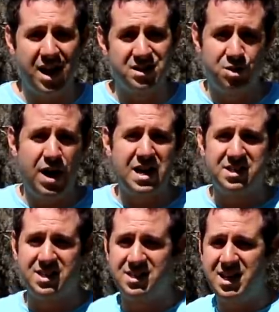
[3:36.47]
As you guys
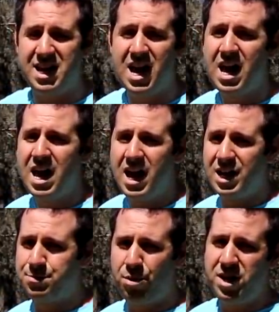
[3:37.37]
can see,
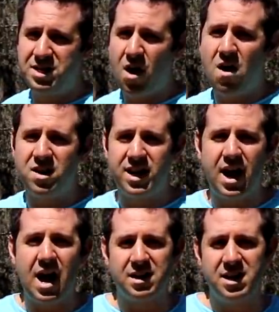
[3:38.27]
it's pretty darn
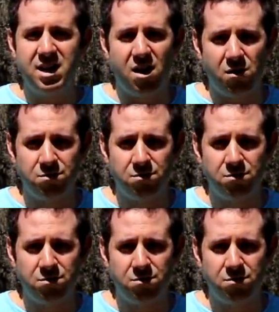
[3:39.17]
incognito.